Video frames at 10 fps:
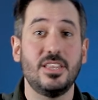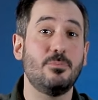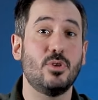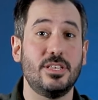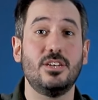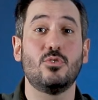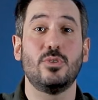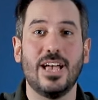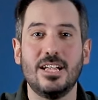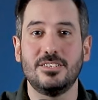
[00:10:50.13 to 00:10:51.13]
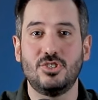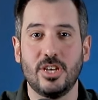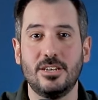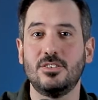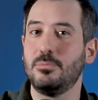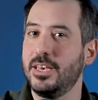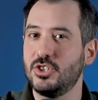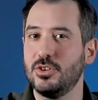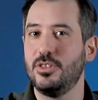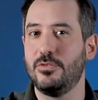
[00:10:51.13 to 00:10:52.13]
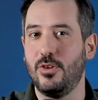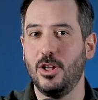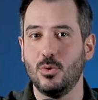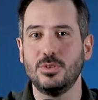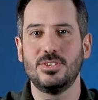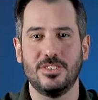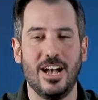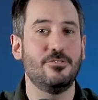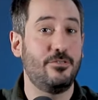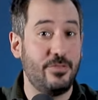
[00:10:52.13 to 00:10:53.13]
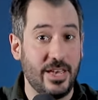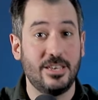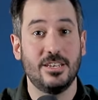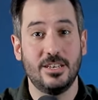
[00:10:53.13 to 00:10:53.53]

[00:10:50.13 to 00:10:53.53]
Then I'm running a reality check to make sure the followers are not fake